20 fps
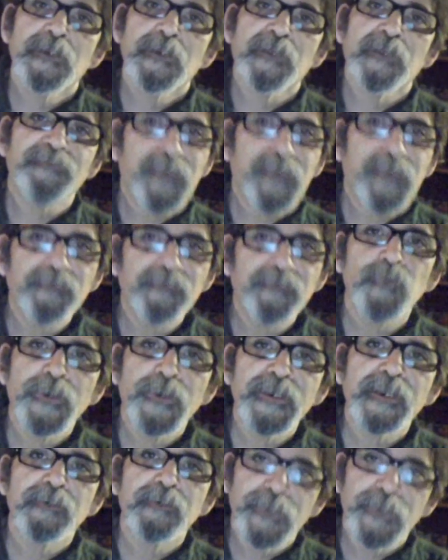If you haven't
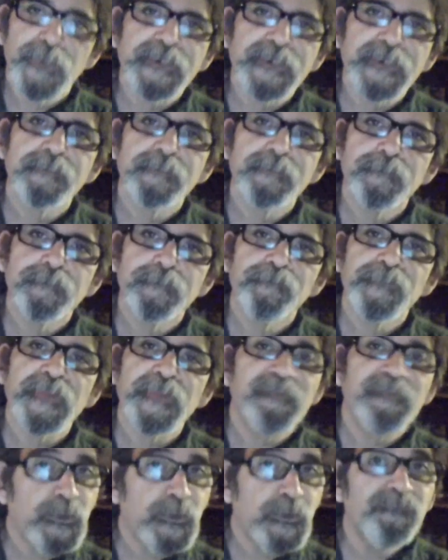read it, read it.
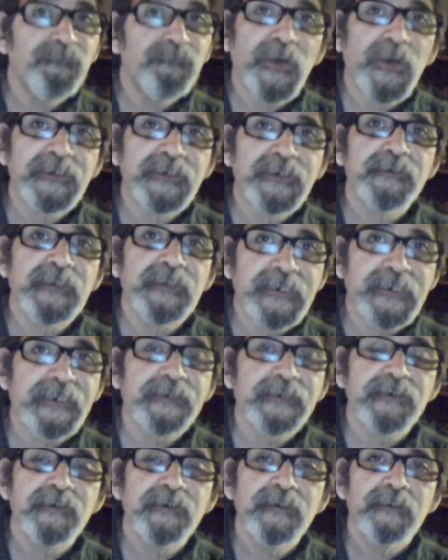If you can find it, get
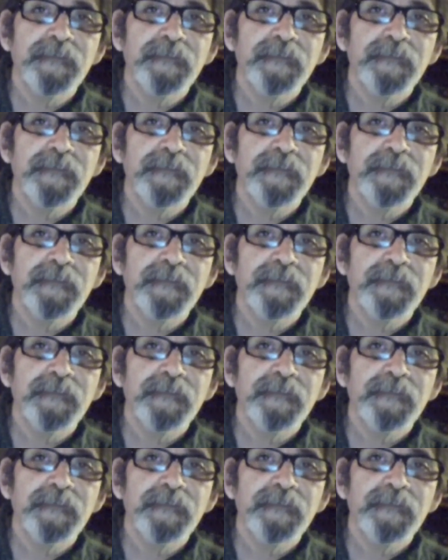it.